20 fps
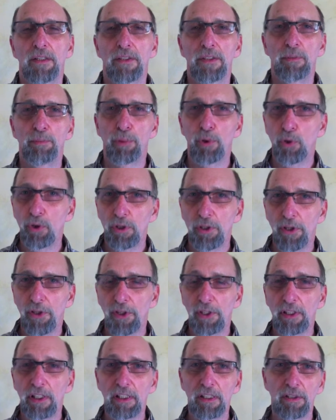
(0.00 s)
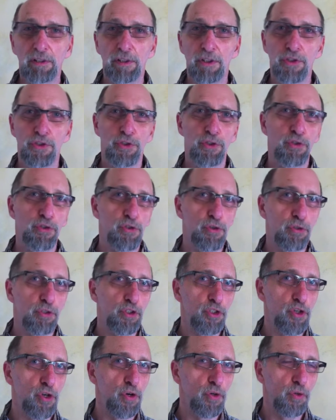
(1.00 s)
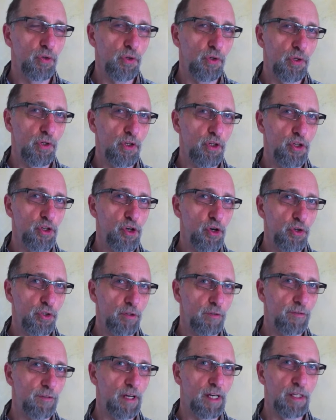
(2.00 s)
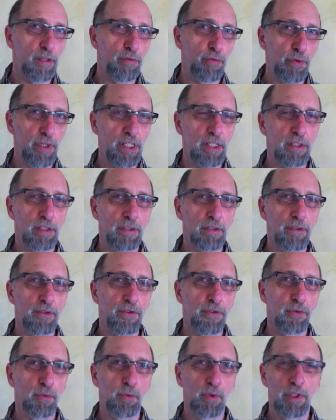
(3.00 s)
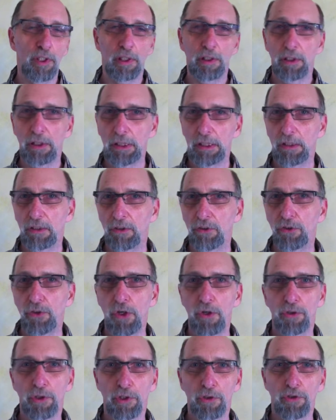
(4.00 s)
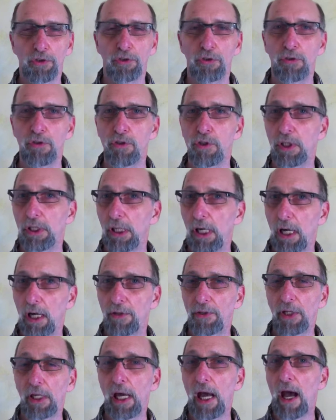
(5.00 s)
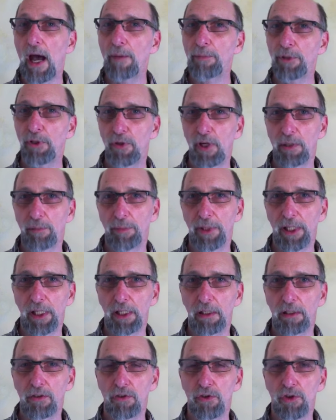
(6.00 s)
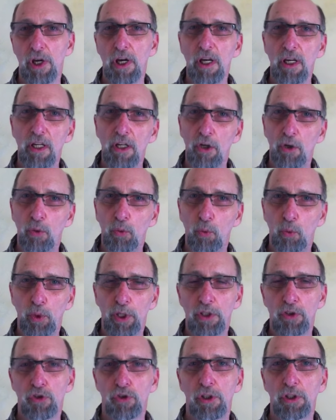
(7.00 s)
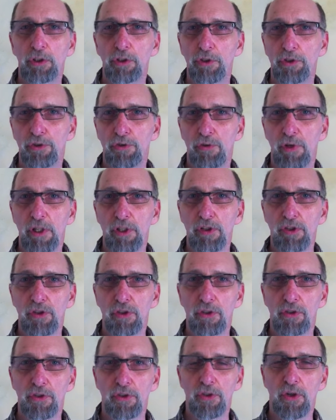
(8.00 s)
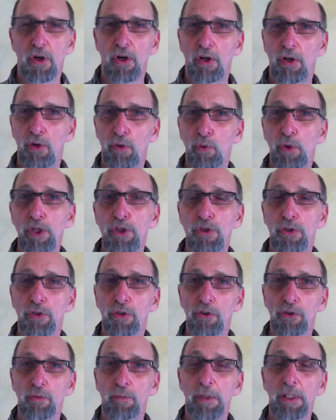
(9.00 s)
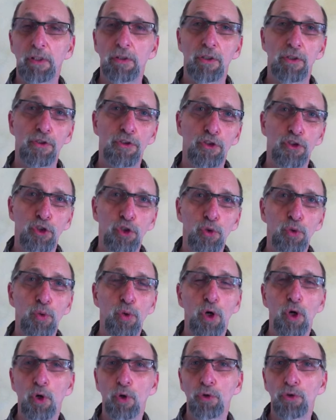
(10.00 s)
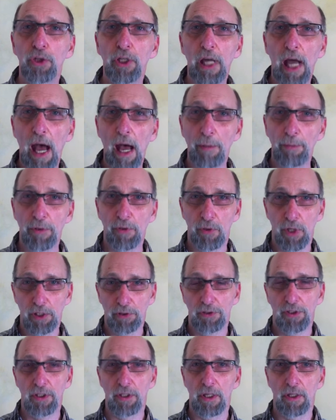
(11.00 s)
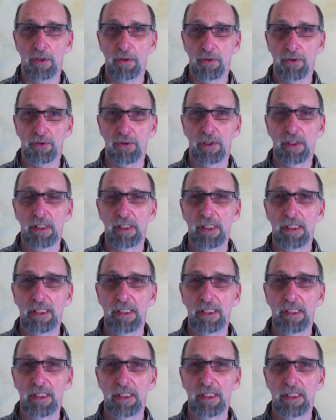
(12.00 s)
The important thing here is you should notify readers with a legal notice, usually on the copyright page, which illustrations are originals, because you own the copyright to those.